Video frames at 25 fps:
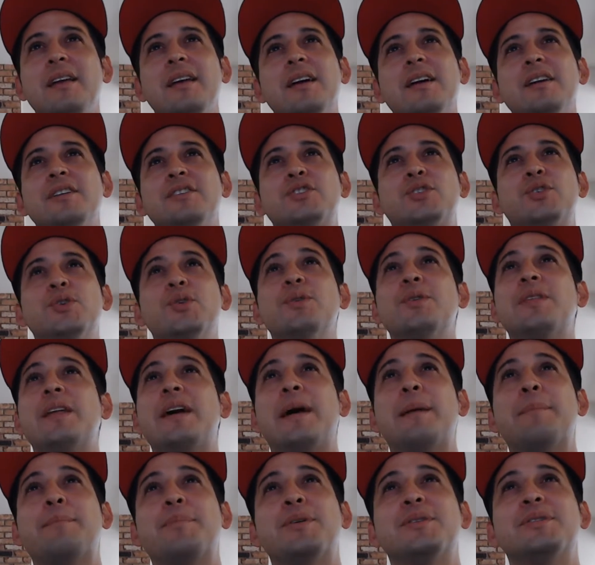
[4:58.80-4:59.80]
Two of the
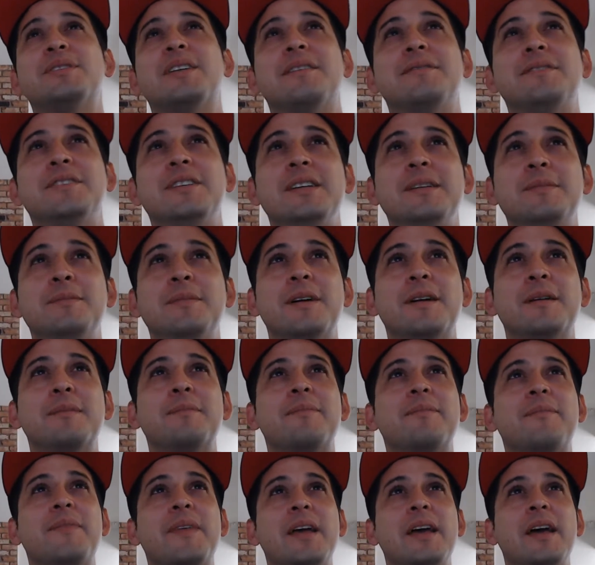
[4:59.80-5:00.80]
emperors have teamed
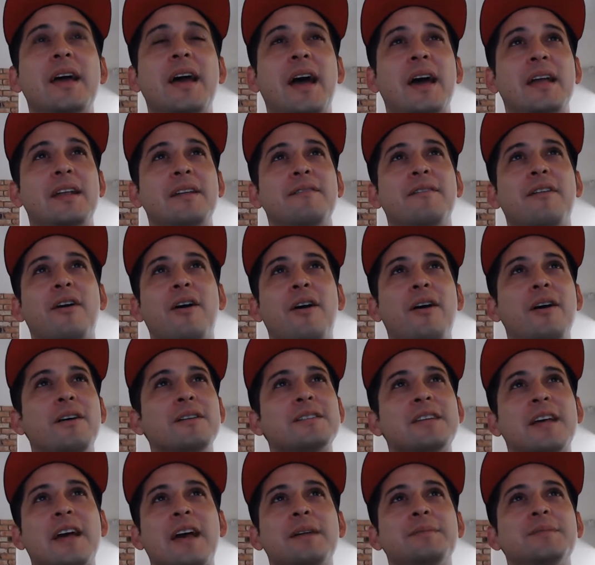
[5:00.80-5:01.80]
up, and of all
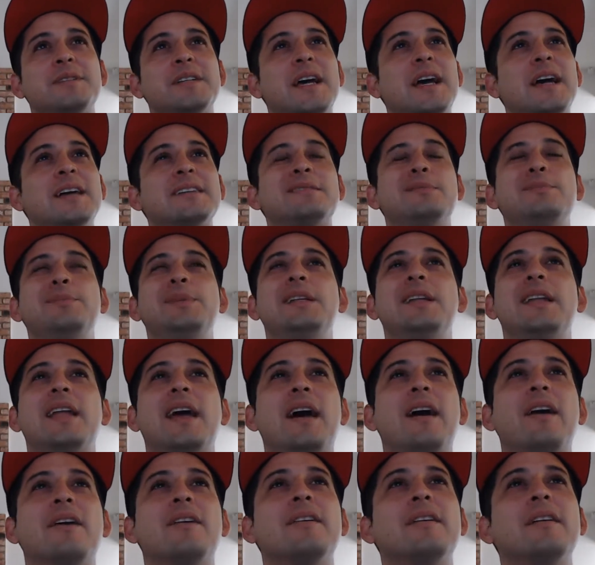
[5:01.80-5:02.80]
times, it has to be
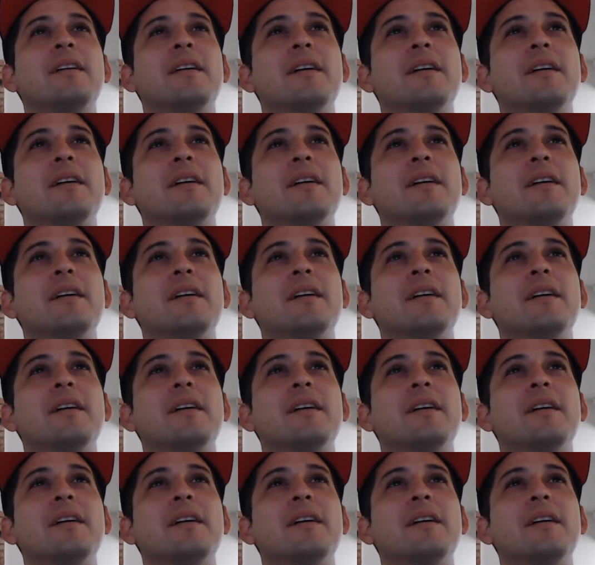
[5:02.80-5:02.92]
now.